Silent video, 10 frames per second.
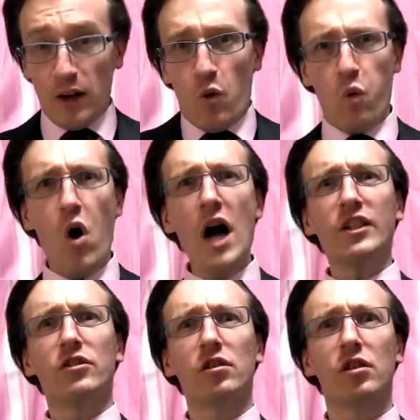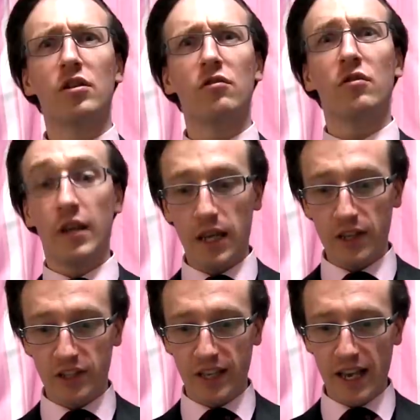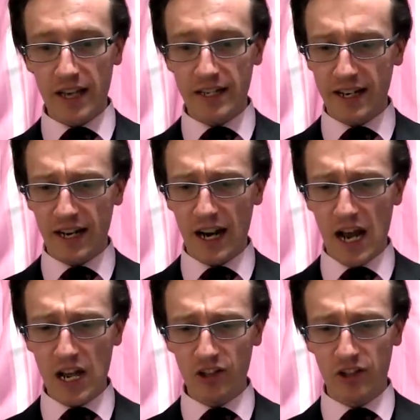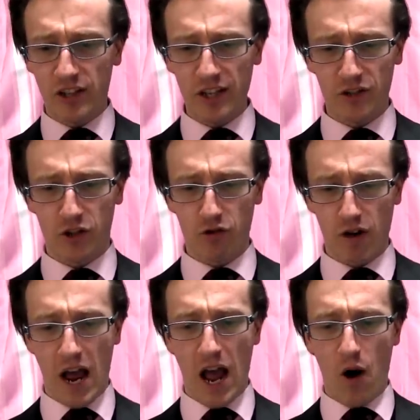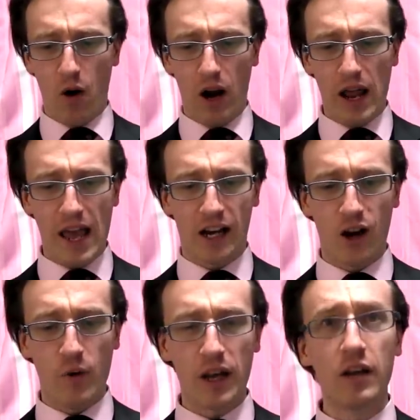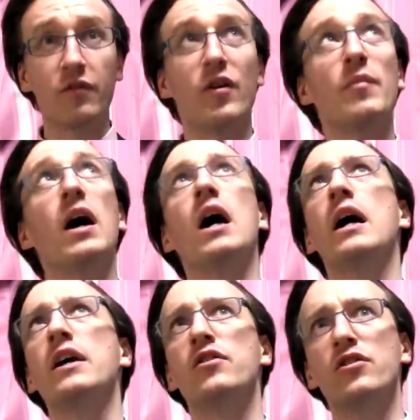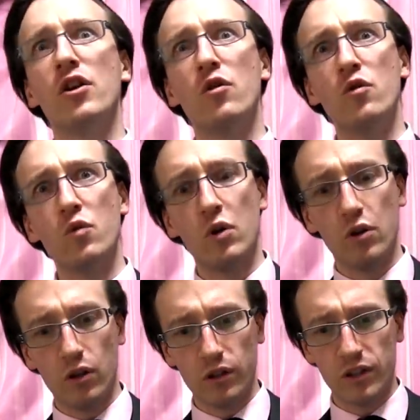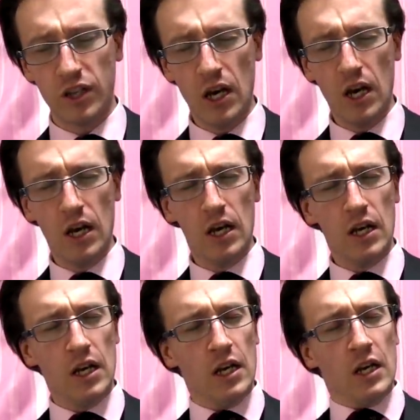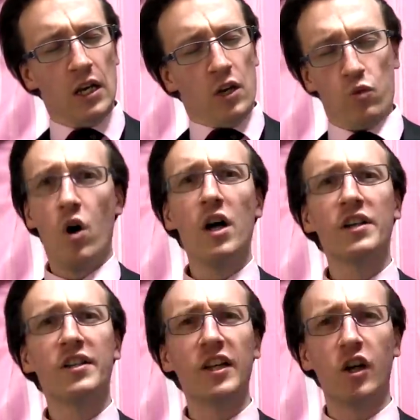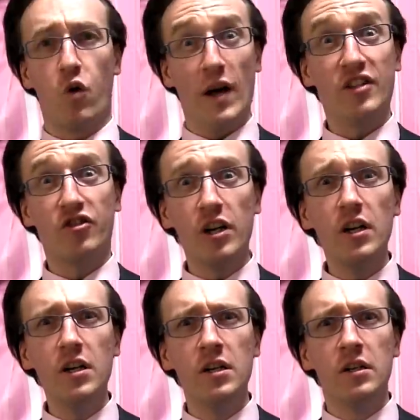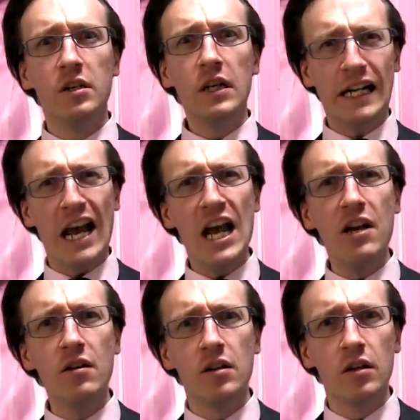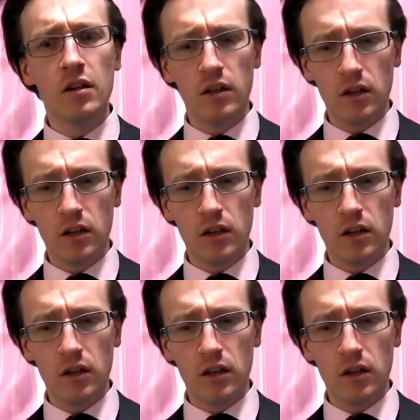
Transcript: "What?" he said at last, his growl echoing from the high stone walls. "Was the question again?"